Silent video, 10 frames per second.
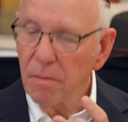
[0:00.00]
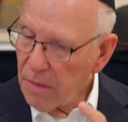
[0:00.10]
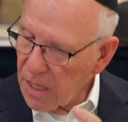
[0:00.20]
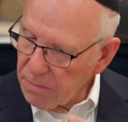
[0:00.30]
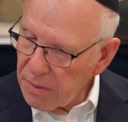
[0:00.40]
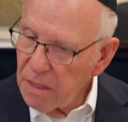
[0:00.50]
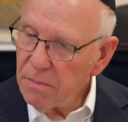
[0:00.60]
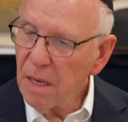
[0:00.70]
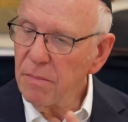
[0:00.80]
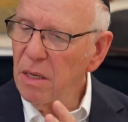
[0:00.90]
Maybe
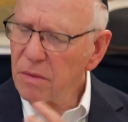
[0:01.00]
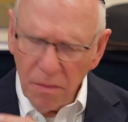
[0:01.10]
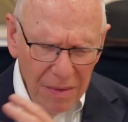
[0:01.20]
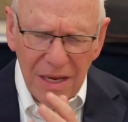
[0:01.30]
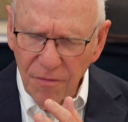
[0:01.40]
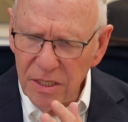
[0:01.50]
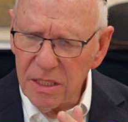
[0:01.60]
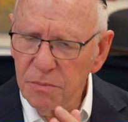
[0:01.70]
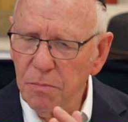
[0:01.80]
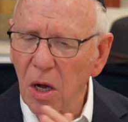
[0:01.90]
there are many
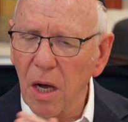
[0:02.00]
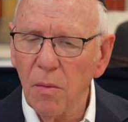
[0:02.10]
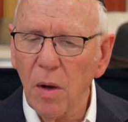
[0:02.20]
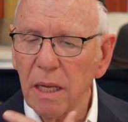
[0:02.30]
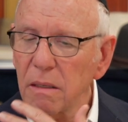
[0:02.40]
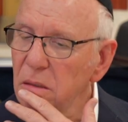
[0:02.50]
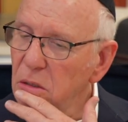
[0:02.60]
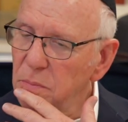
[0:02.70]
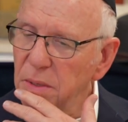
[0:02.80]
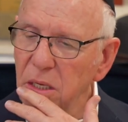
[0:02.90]
reasons. Right?
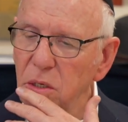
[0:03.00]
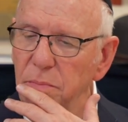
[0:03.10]
Could be.